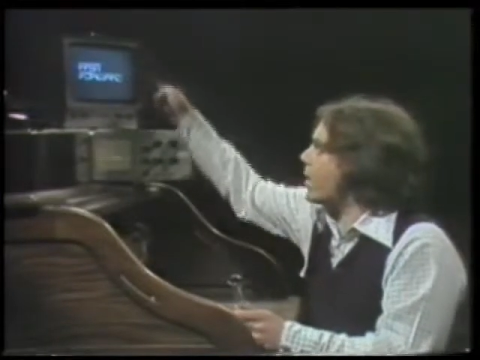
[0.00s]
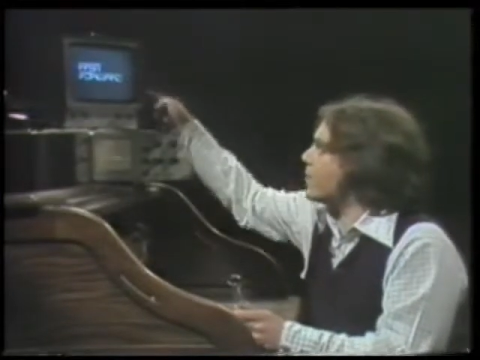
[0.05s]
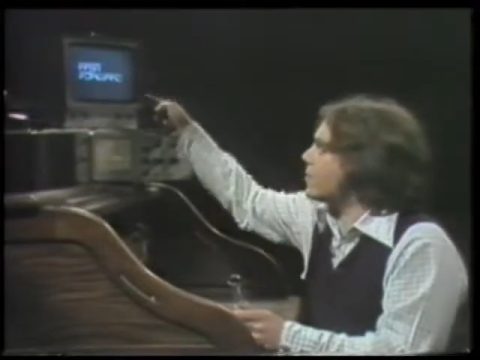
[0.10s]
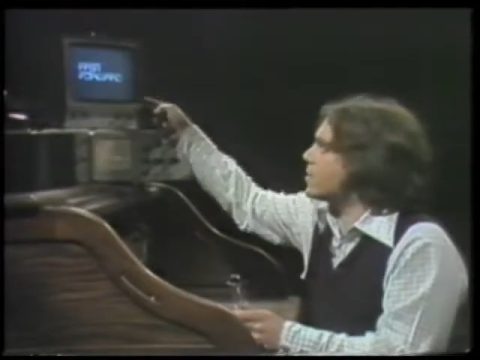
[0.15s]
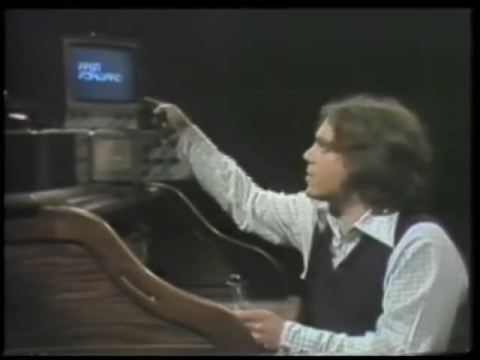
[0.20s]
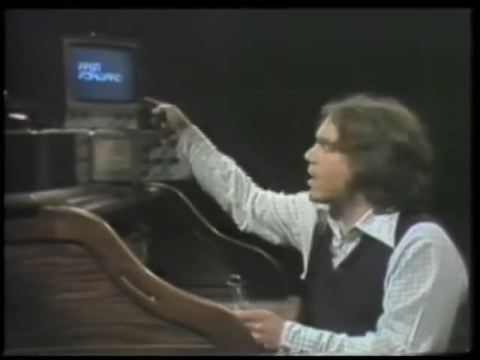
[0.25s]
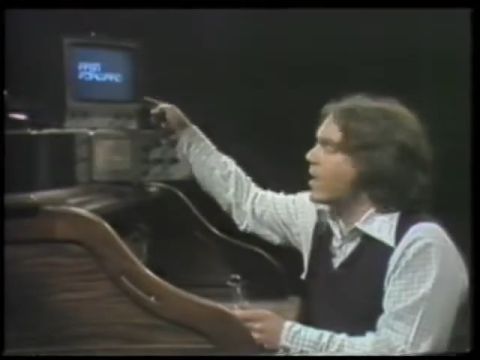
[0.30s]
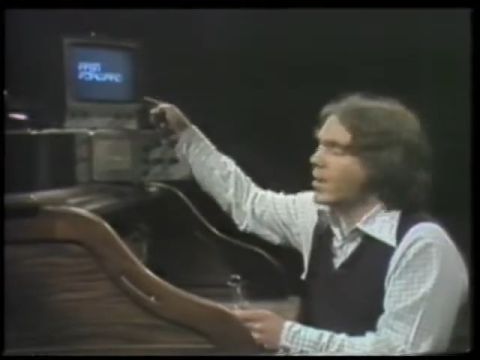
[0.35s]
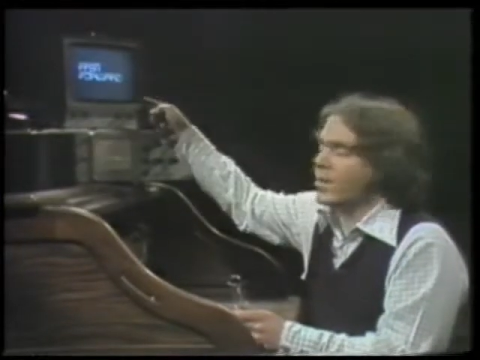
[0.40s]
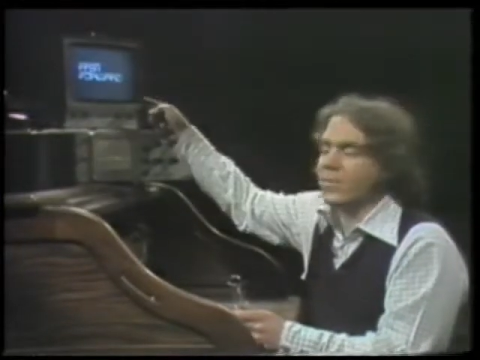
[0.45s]

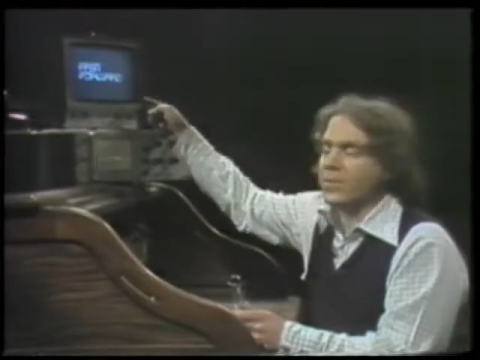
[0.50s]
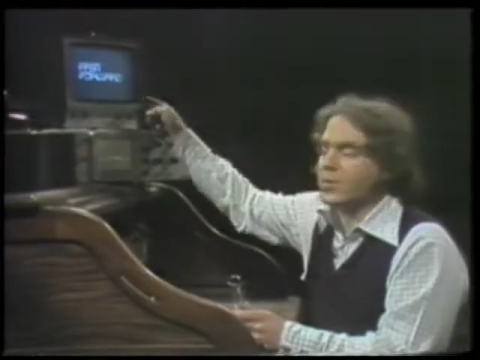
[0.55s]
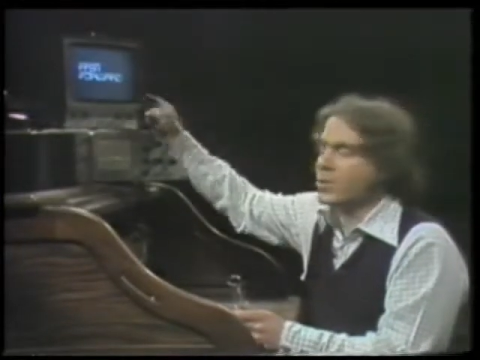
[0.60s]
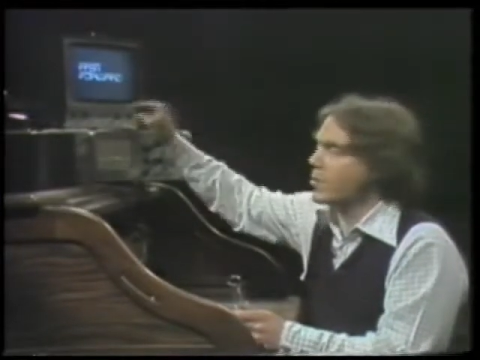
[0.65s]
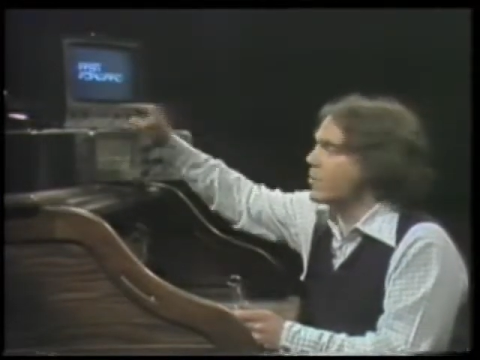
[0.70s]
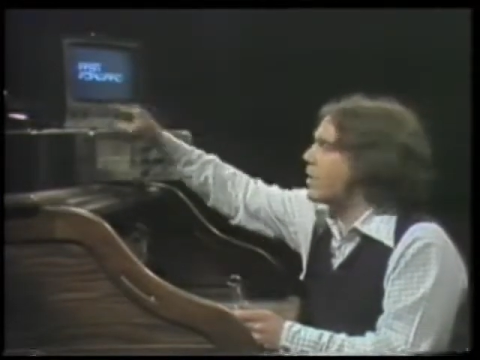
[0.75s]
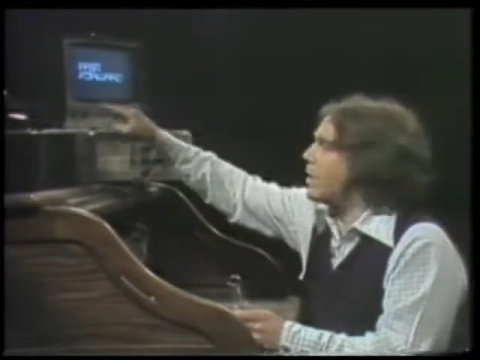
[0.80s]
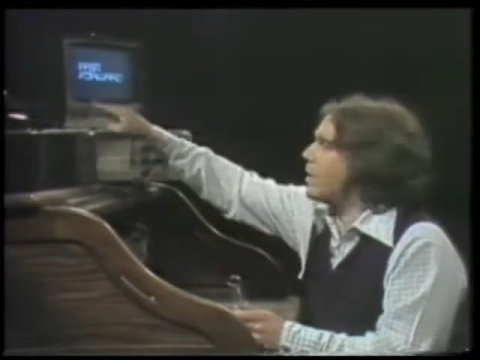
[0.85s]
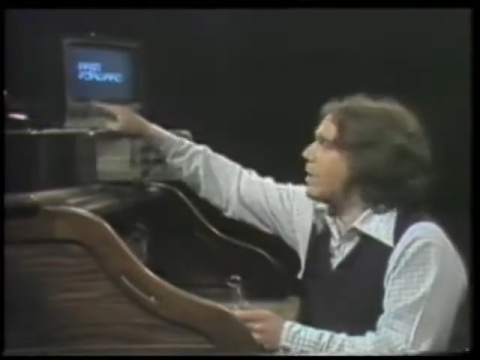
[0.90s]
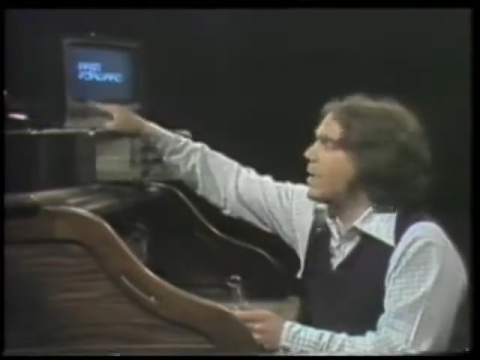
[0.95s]
side of the
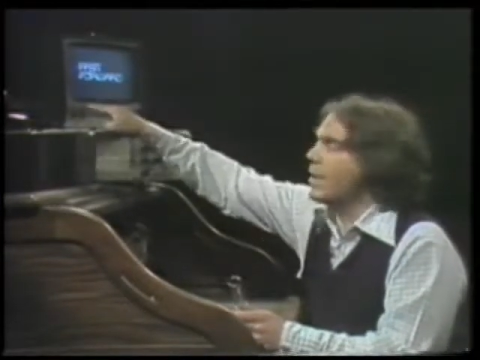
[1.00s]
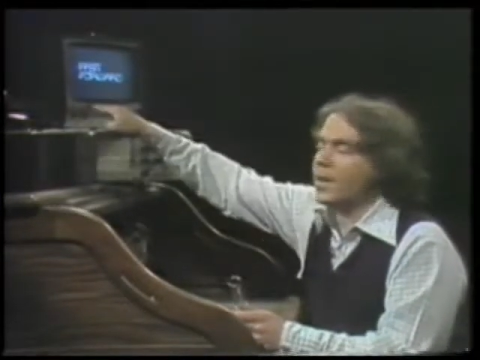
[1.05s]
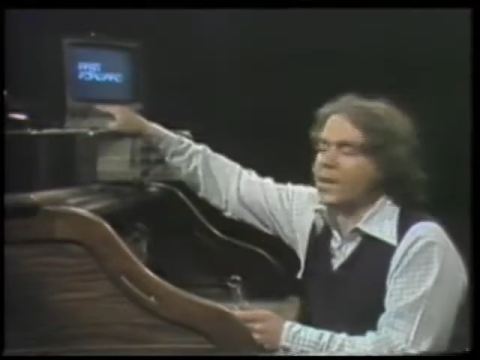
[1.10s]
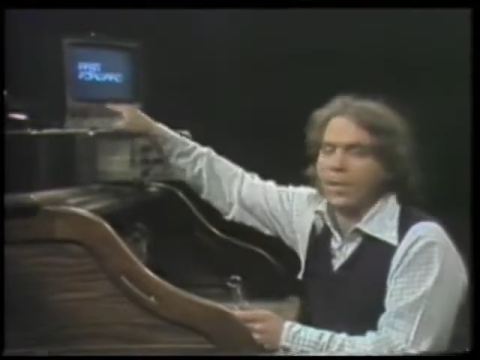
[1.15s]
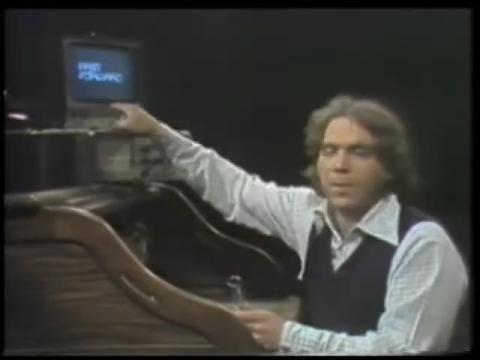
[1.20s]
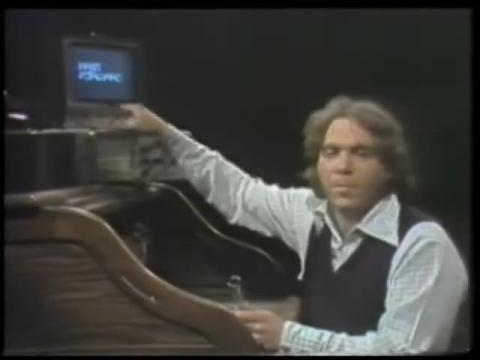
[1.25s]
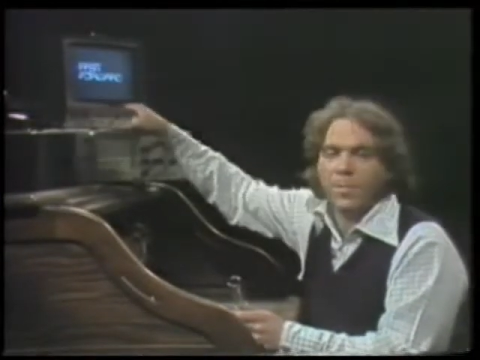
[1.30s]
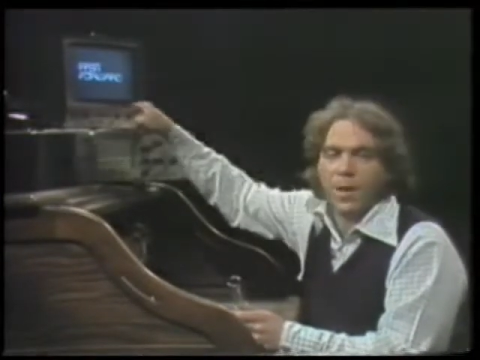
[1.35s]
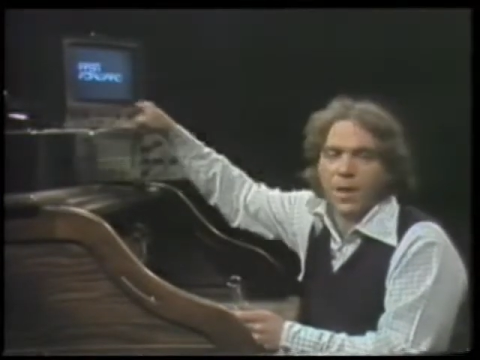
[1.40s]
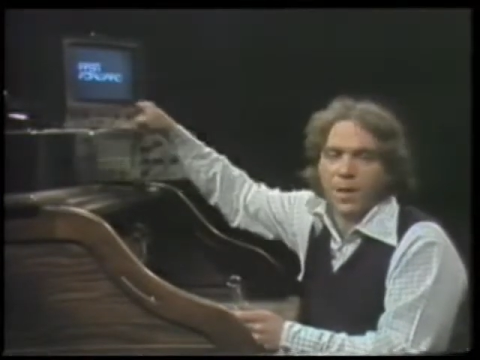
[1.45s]
screen and at
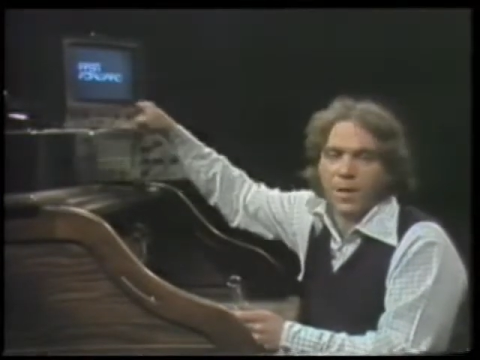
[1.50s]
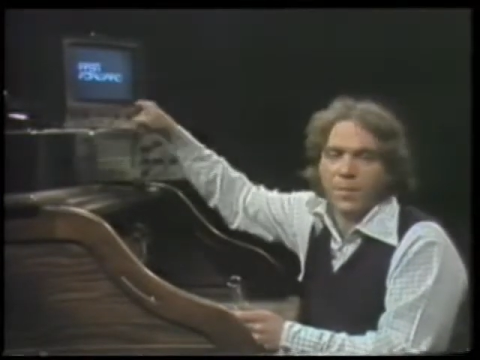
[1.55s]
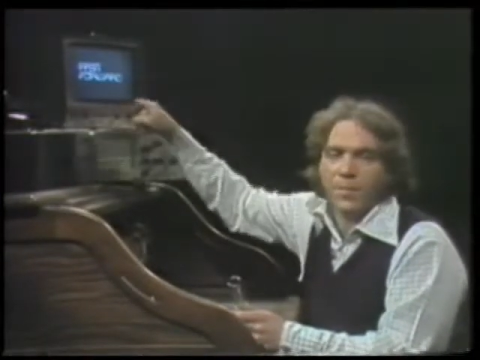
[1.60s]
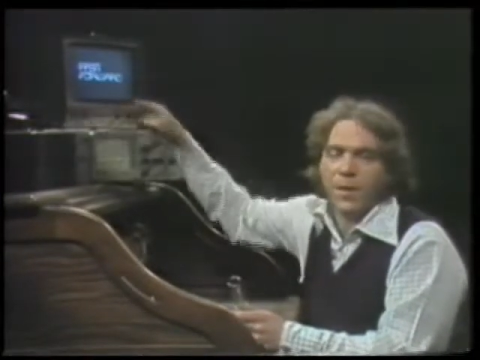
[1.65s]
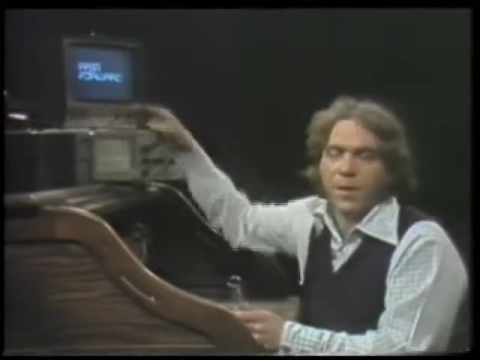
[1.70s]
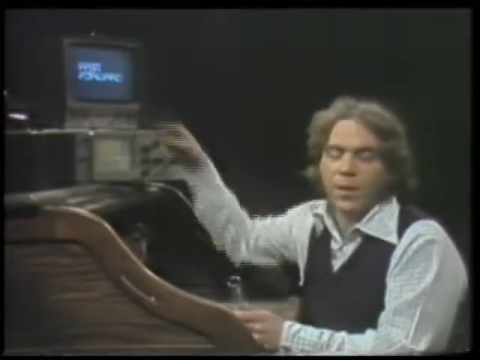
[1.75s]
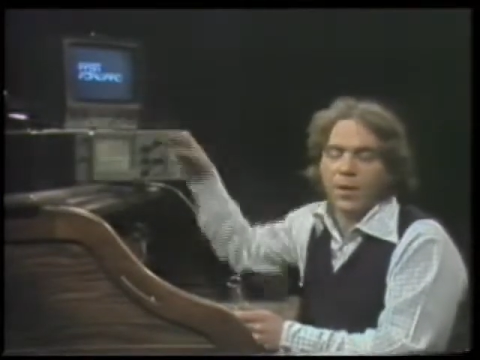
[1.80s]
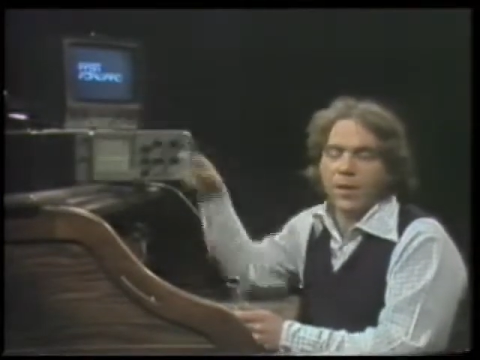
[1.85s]
the bottom,